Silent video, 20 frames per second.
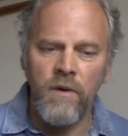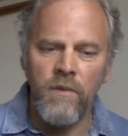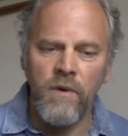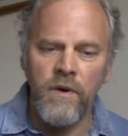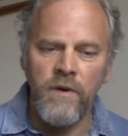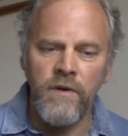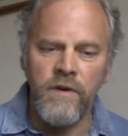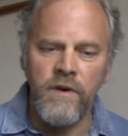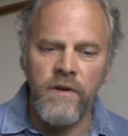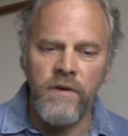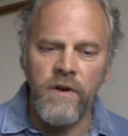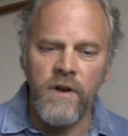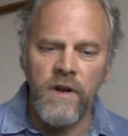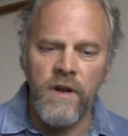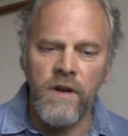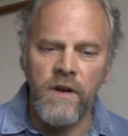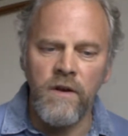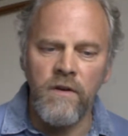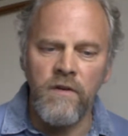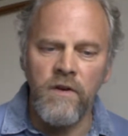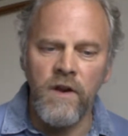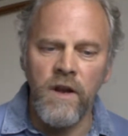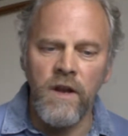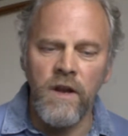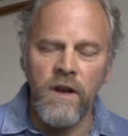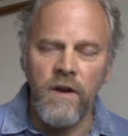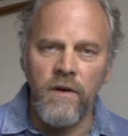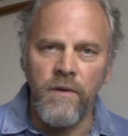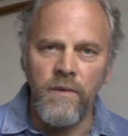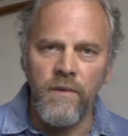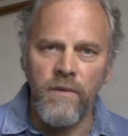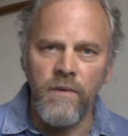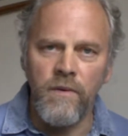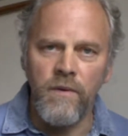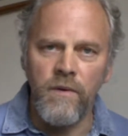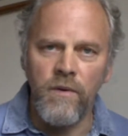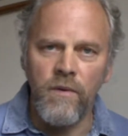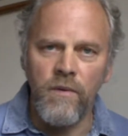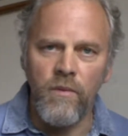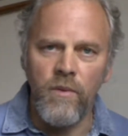wanted to continue
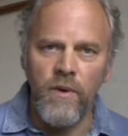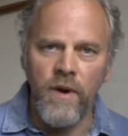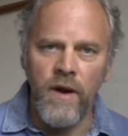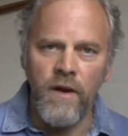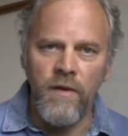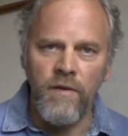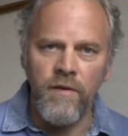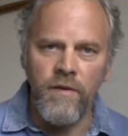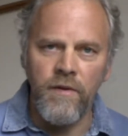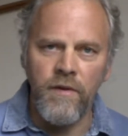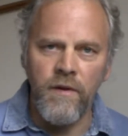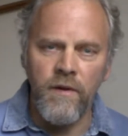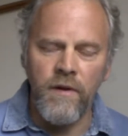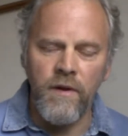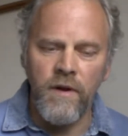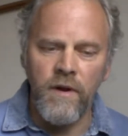with